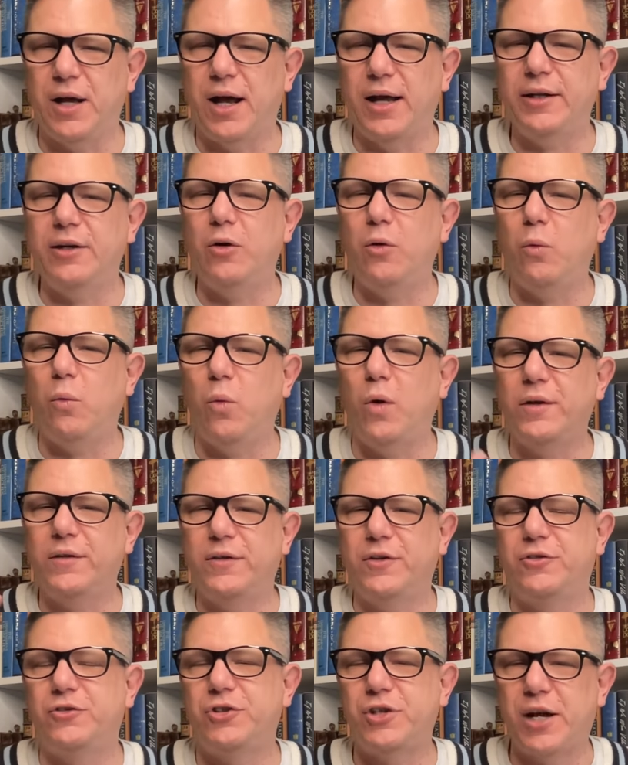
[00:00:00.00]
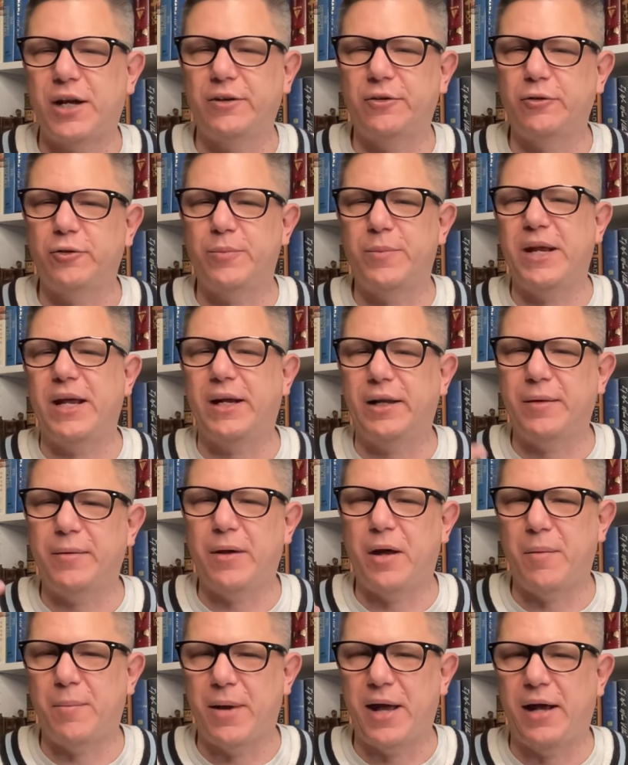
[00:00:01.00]
I don't want this channel to be
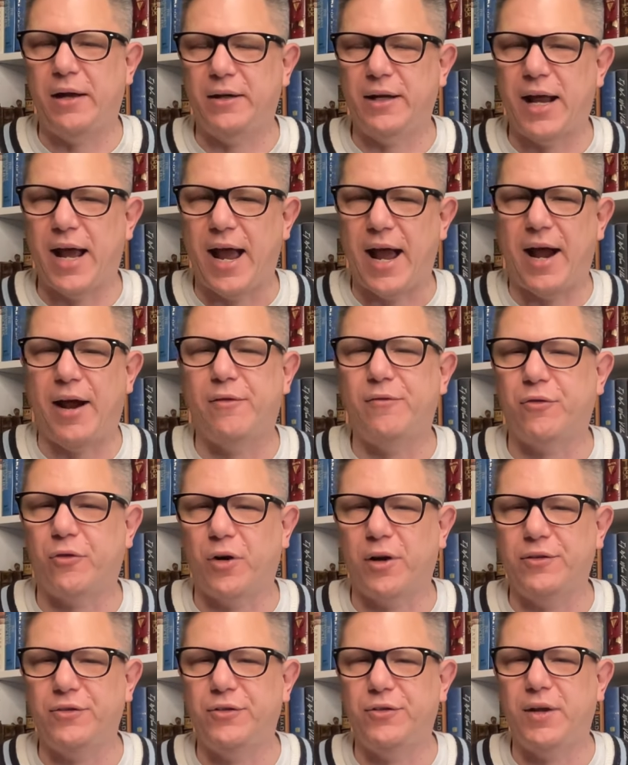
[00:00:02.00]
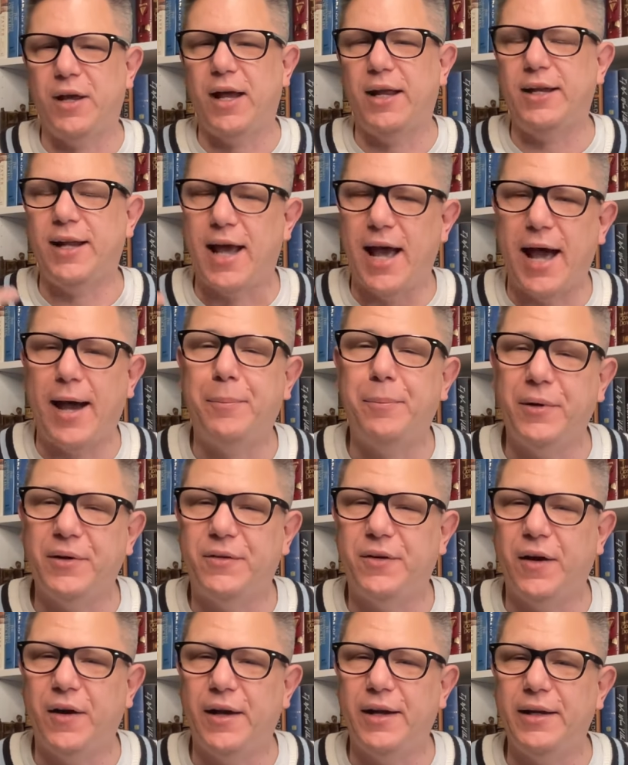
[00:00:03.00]
about avarice and
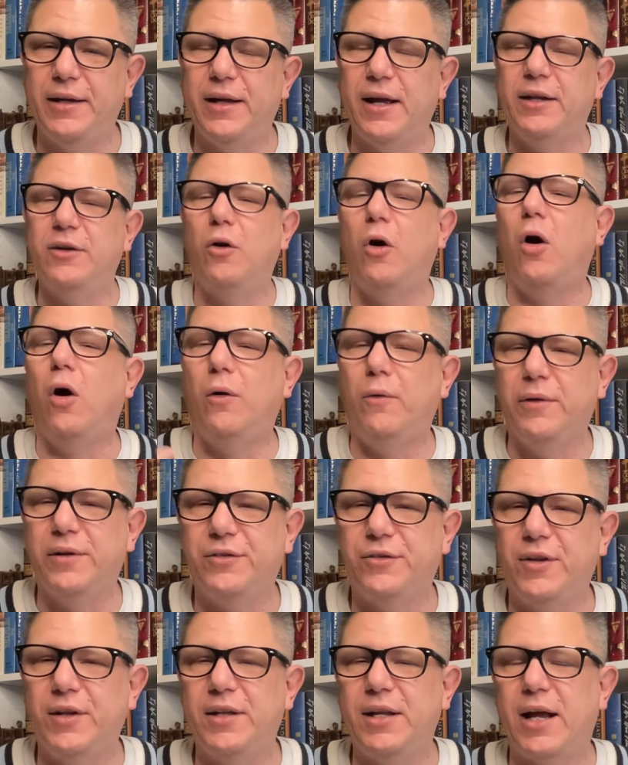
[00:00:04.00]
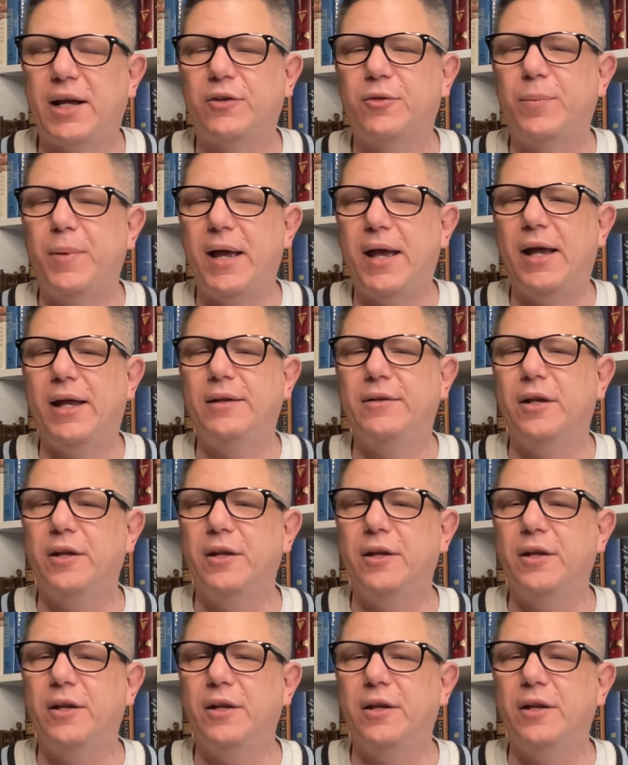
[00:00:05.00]
appetite and always the next pen,